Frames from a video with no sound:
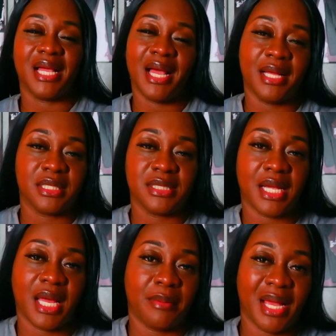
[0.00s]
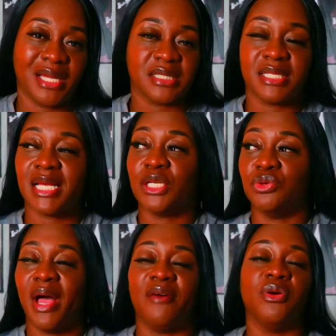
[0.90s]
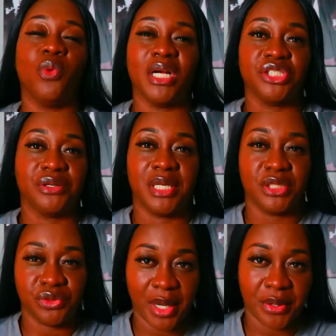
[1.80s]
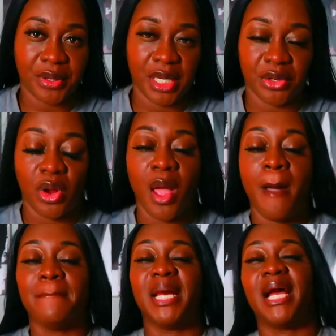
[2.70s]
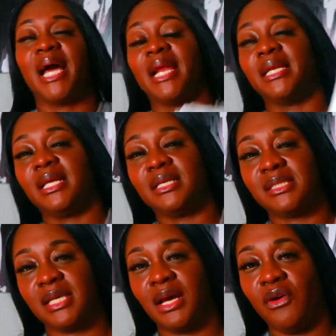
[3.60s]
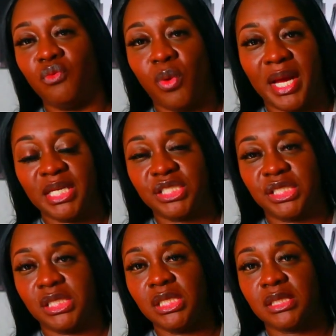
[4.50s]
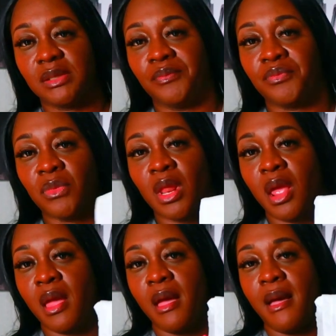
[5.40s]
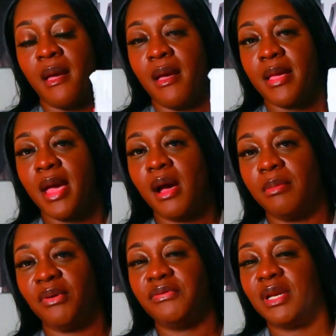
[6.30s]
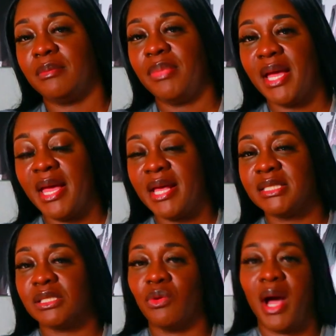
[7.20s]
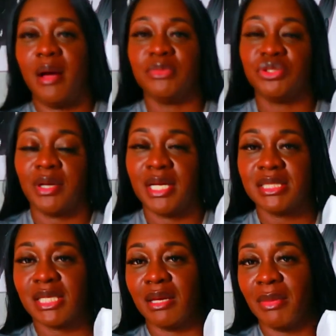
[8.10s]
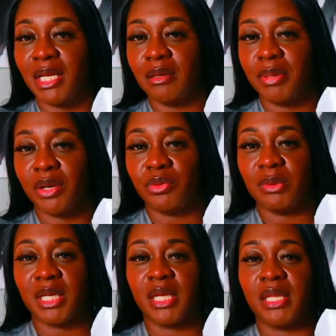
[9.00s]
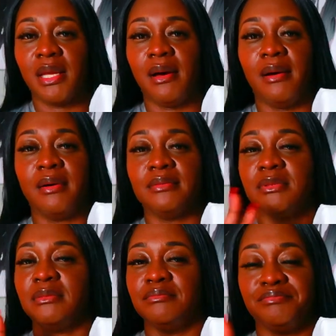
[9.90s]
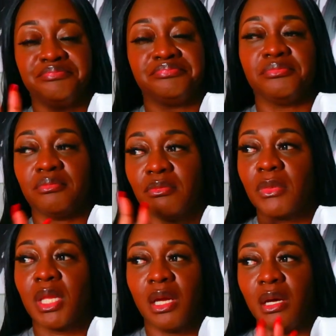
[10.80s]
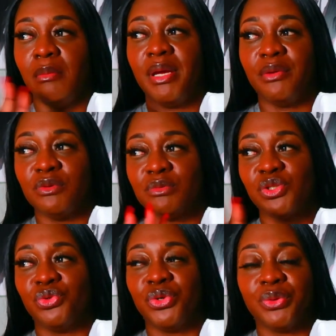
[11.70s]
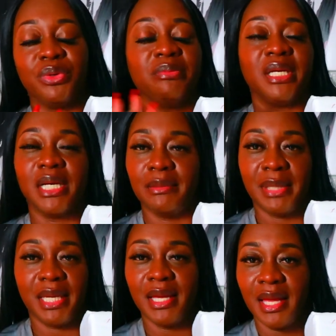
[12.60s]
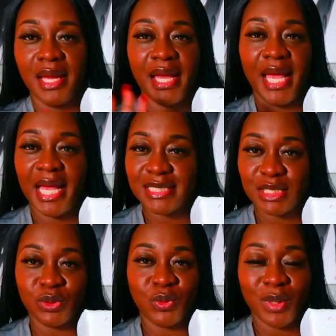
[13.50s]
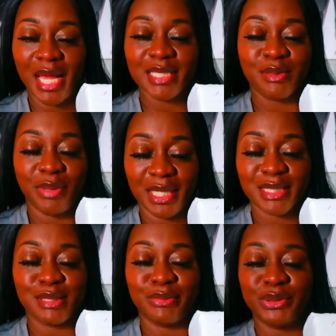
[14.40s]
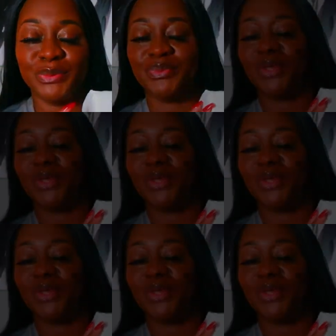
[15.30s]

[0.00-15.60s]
thing i had to take out of my house because i do have a washer and dryer here but i got another set of white sheets yeah, for the bed so i'm trying to get my little bedroom together y'all a bedroom tour will be coming as soon as possible